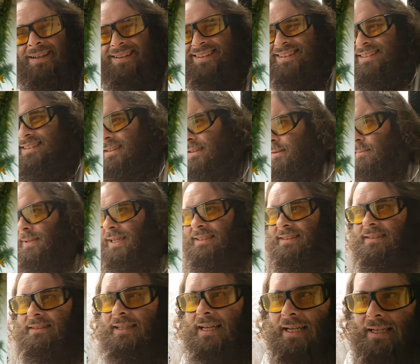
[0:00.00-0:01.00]
This isn't my
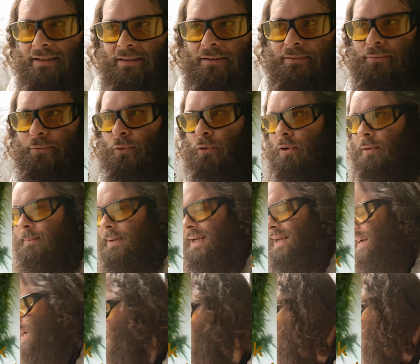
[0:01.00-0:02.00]
standard
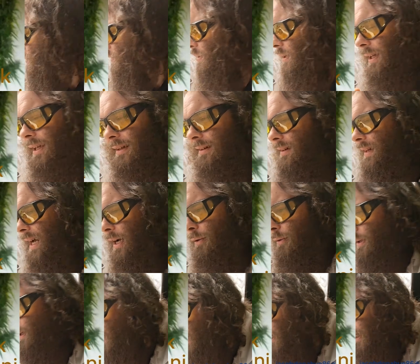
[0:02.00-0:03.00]
format. I wasn't getting
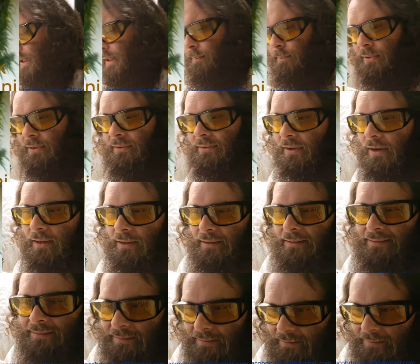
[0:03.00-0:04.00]
down deep and
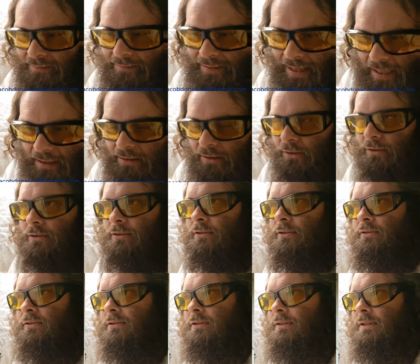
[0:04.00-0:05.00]
talking
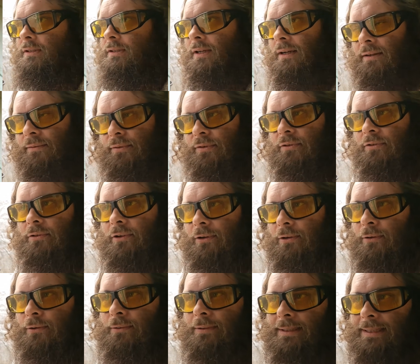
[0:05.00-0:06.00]
technicals and stuff.
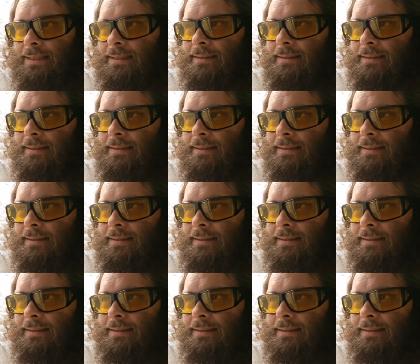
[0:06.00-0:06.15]
So,